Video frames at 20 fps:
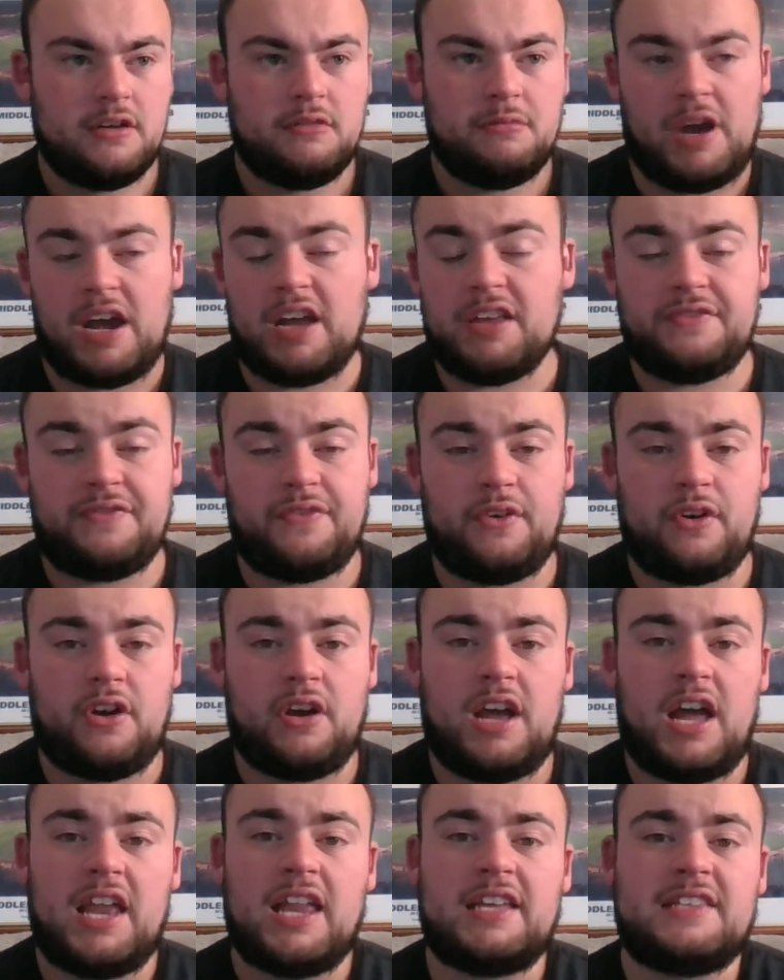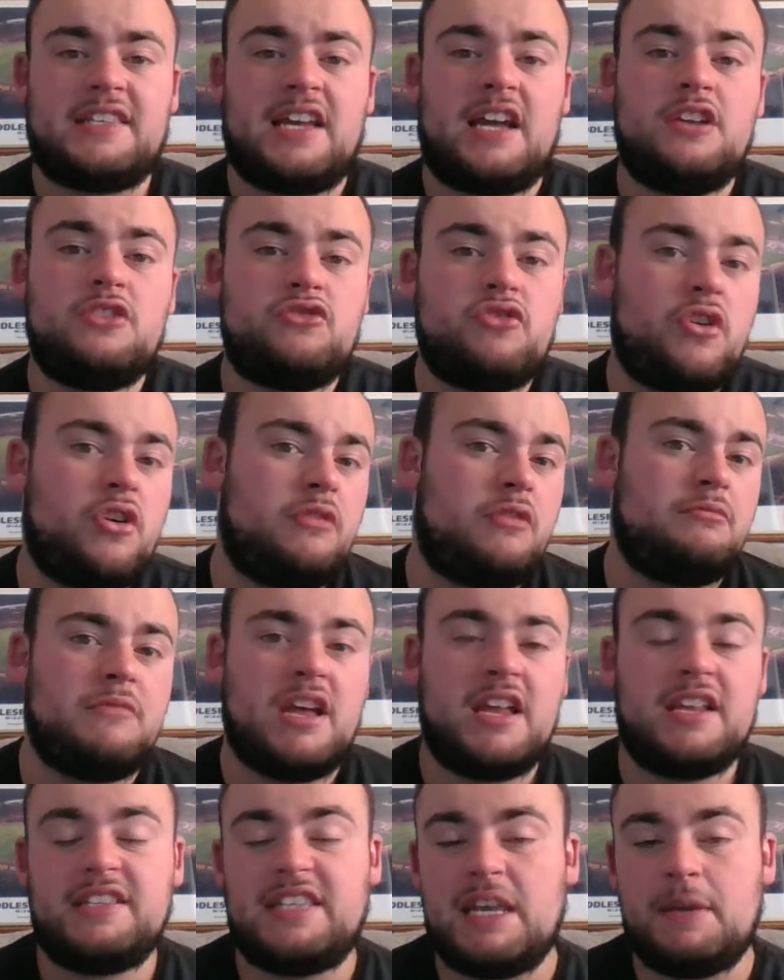But as for Alexandro,
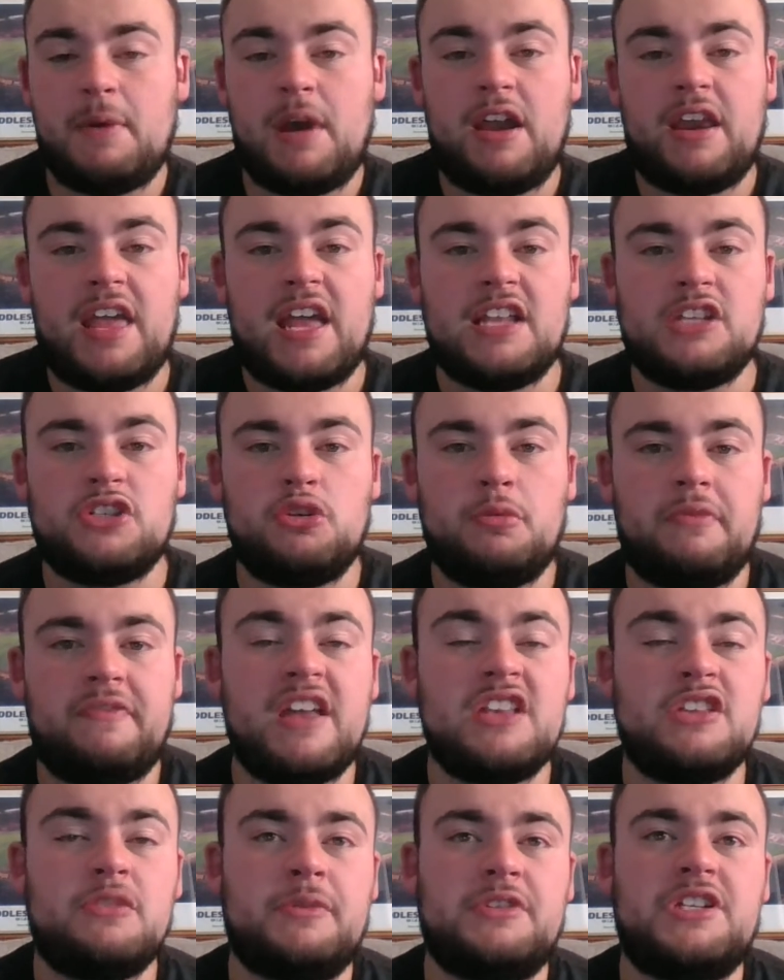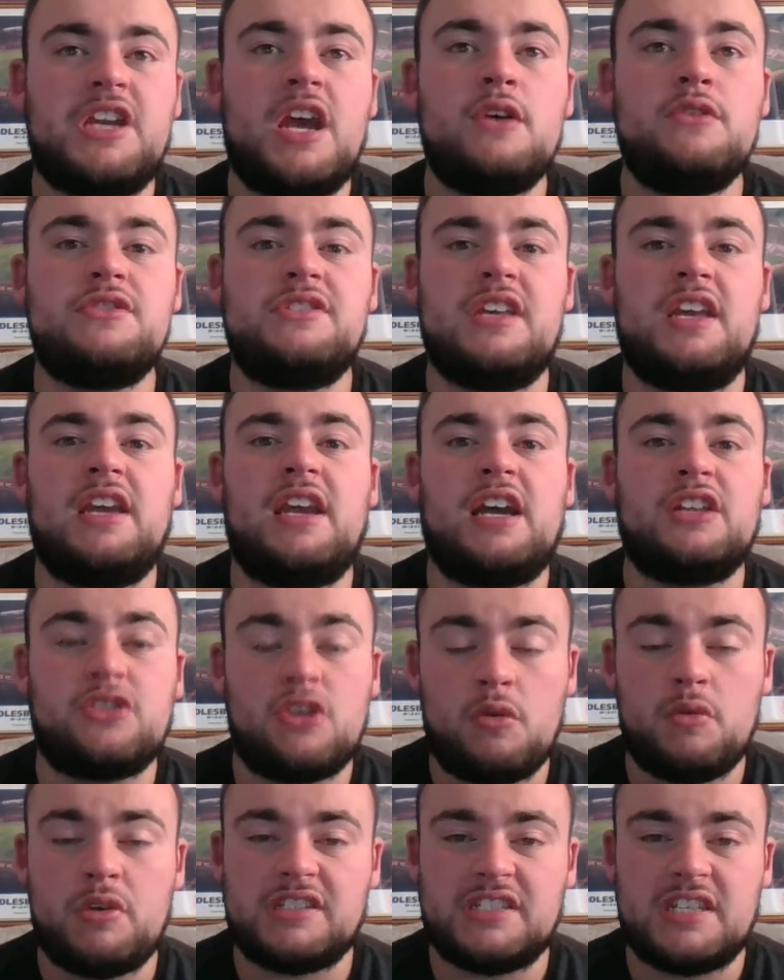let's see where he ends up. If he ends up at Chelsea, I
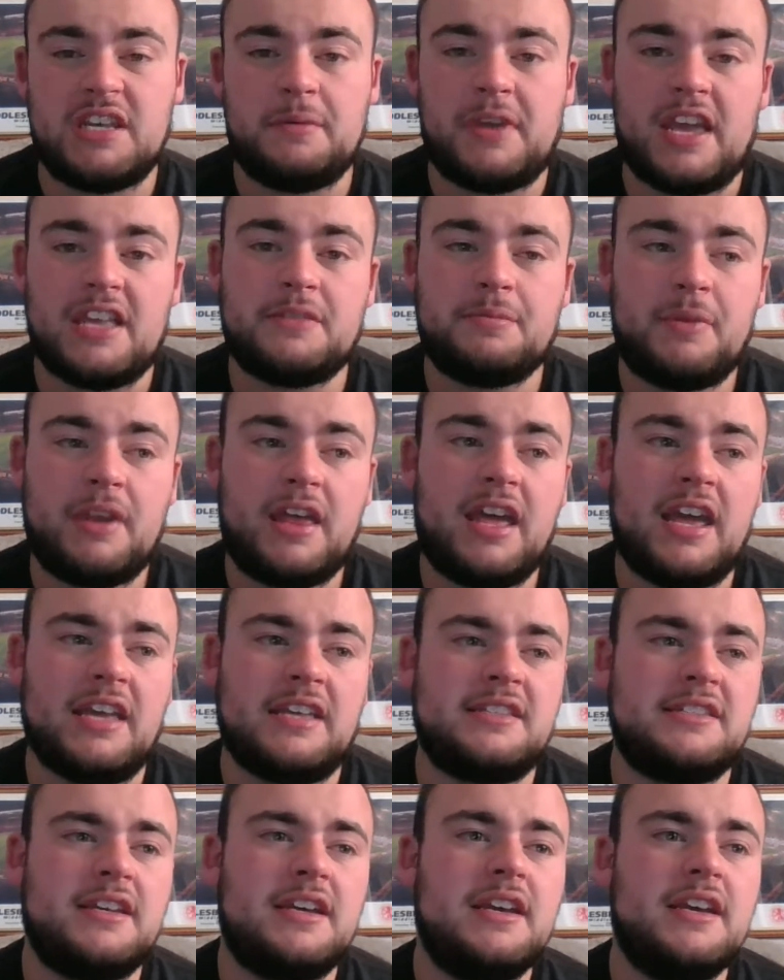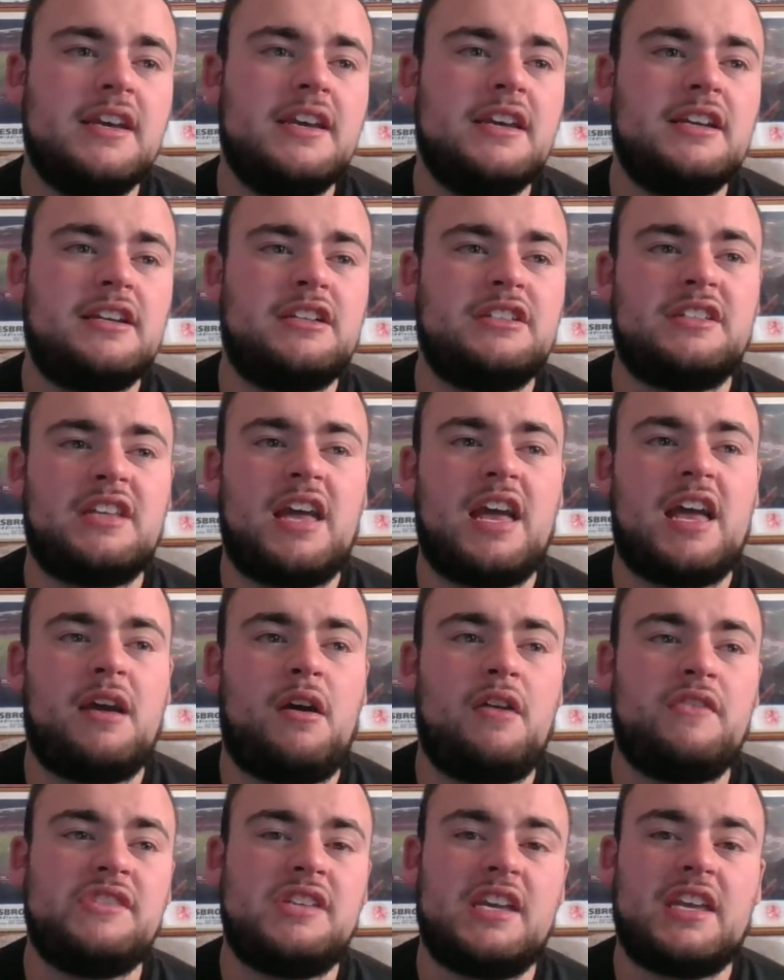do want to see him get his place. Because
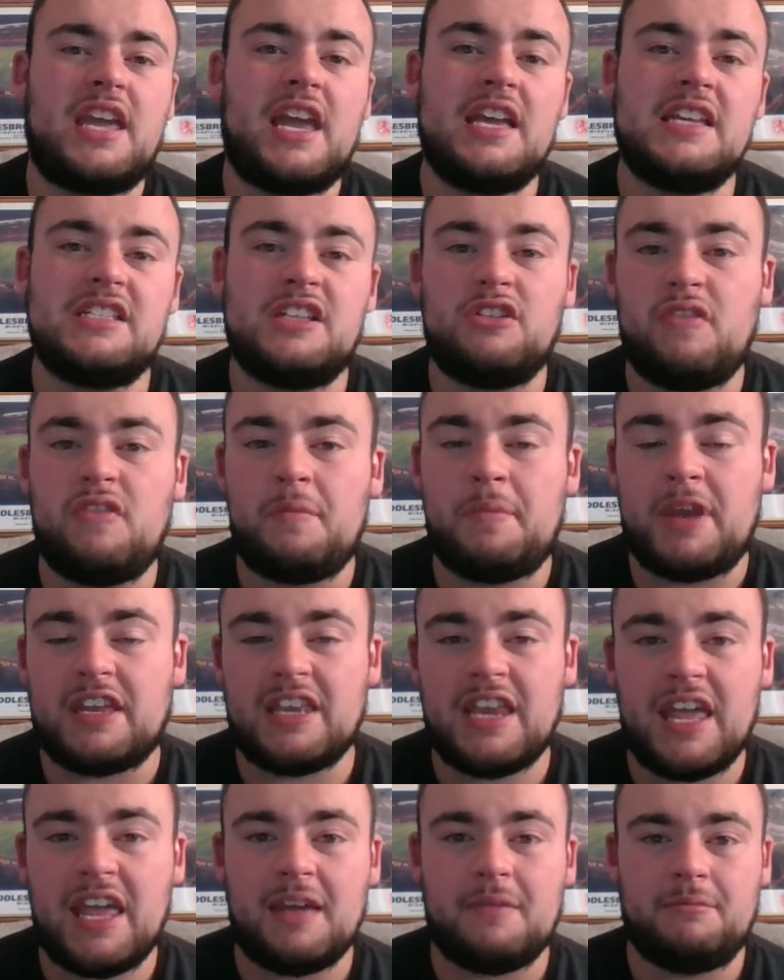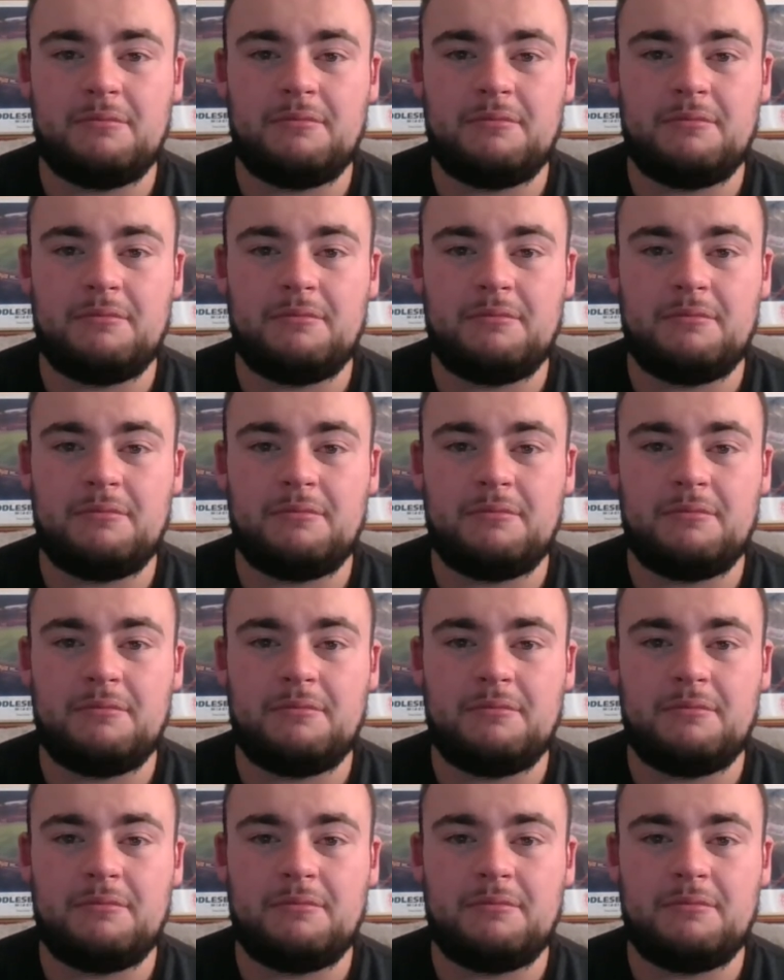obviously, again, he's another big name.